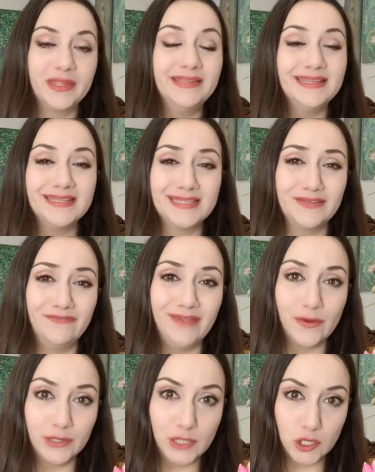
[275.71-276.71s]
This is a
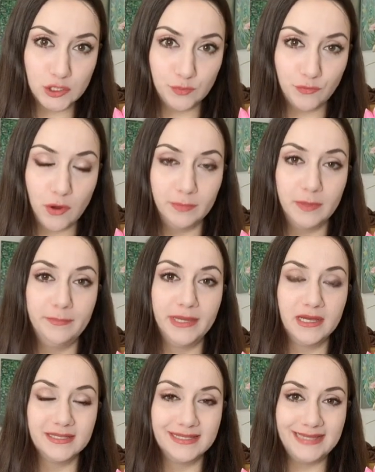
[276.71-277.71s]
very large problem
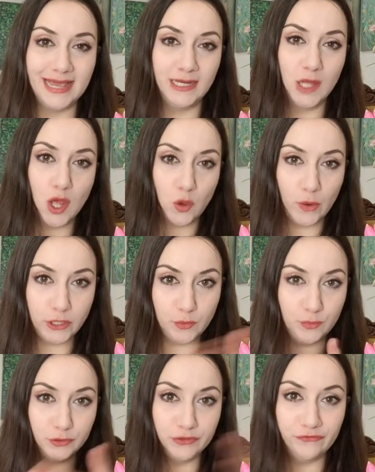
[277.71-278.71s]
because then when you
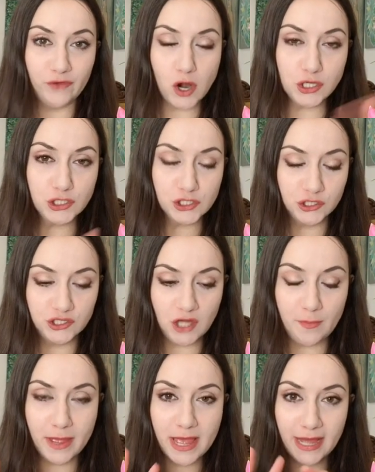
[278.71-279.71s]
put the varnish on
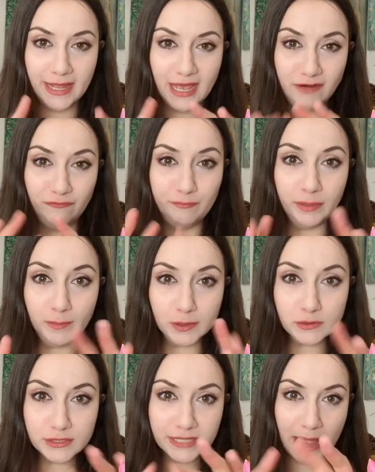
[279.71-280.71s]
top, kind of
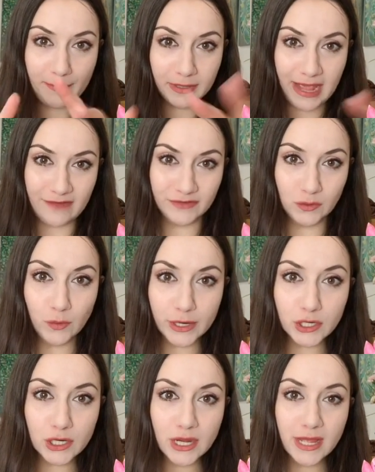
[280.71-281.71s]
bubbles happen
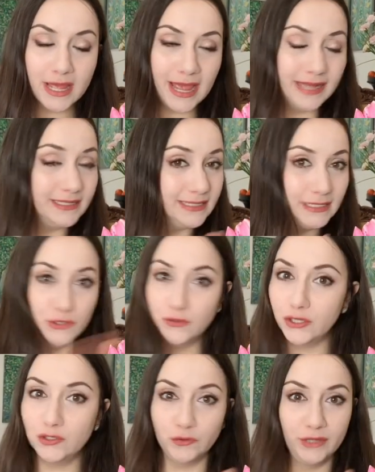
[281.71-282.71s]
everywhere and you
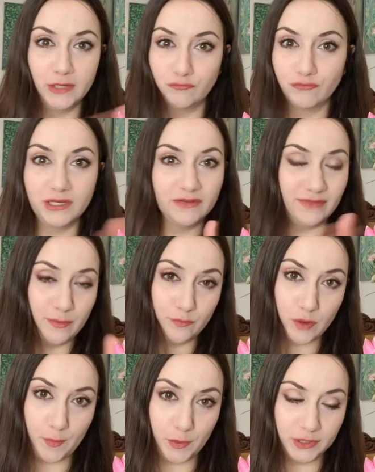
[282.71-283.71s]
cannot get rid of them
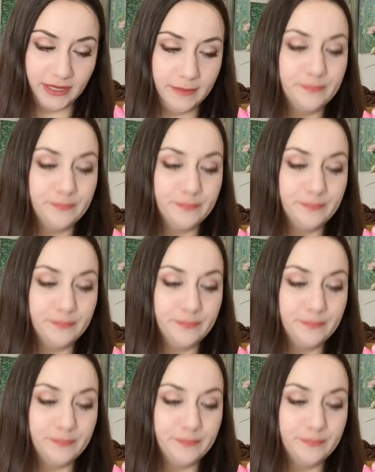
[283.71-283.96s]
properly.